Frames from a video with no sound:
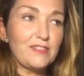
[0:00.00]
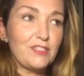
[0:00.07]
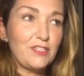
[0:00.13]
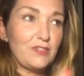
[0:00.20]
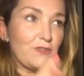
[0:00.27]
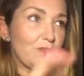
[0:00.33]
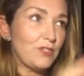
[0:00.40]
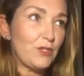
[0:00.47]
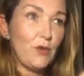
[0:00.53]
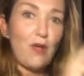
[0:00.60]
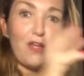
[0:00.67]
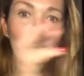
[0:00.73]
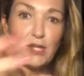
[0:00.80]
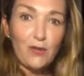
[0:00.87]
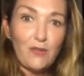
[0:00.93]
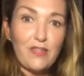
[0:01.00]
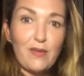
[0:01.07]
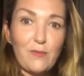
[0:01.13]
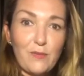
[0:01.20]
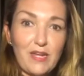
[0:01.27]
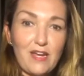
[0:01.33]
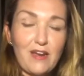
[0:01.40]
you all know
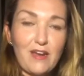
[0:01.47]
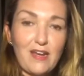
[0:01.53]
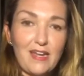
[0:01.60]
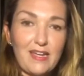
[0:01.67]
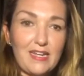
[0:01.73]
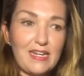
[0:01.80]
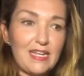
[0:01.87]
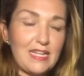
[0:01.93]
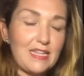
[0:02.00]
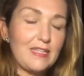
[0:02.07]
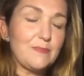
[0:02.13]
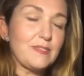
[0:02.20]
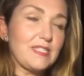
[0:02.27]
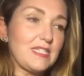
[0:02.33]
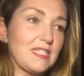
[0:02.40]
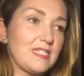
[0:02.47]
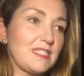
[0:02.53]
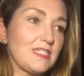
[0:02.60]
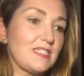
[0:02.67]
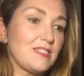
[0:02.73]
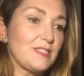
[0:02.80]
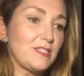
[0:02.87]
that we are in eclipse season.